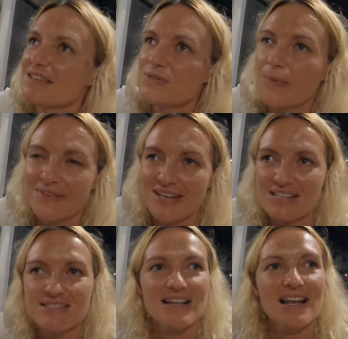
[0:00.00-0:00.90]
this one
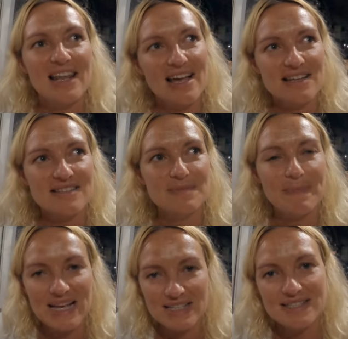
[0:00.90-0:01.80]
is less
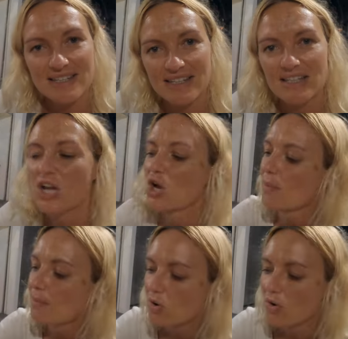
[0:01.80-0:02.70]
spicy,
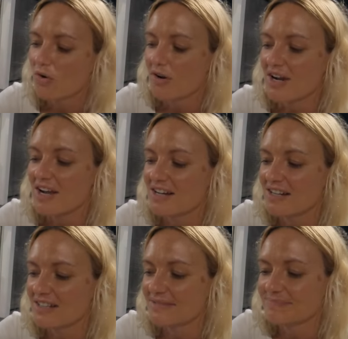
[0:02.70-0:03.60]
more
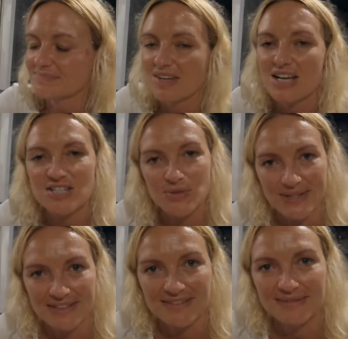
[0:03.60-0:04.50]
sweet.